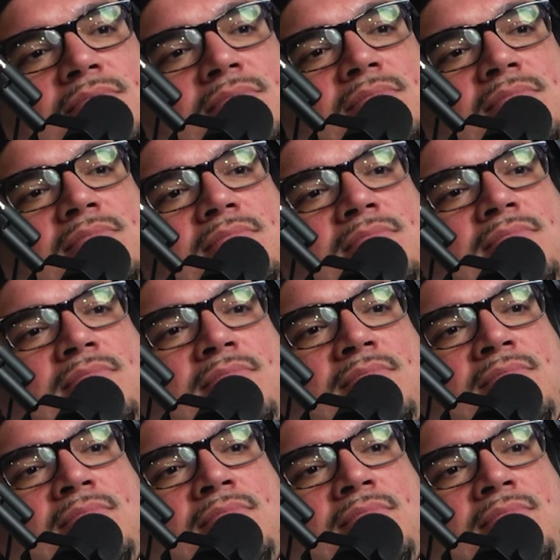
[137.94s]

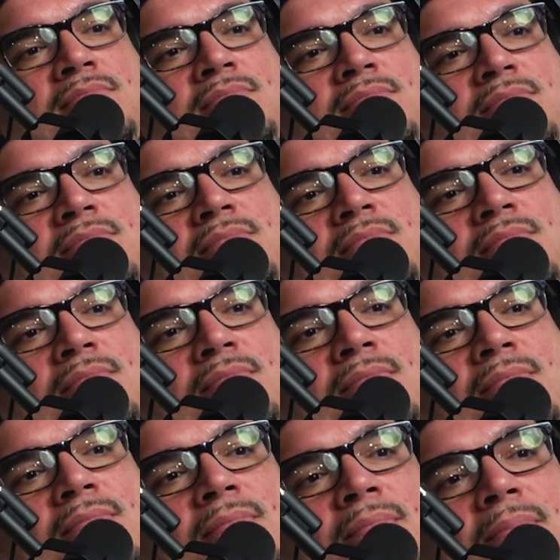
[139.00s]

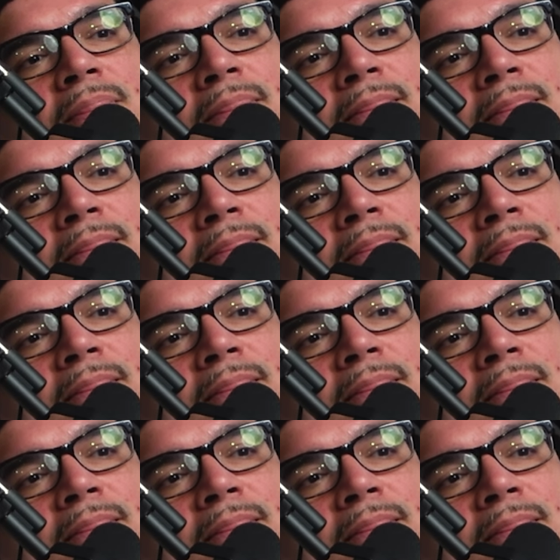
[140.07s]
No words are spoken by the person on screen.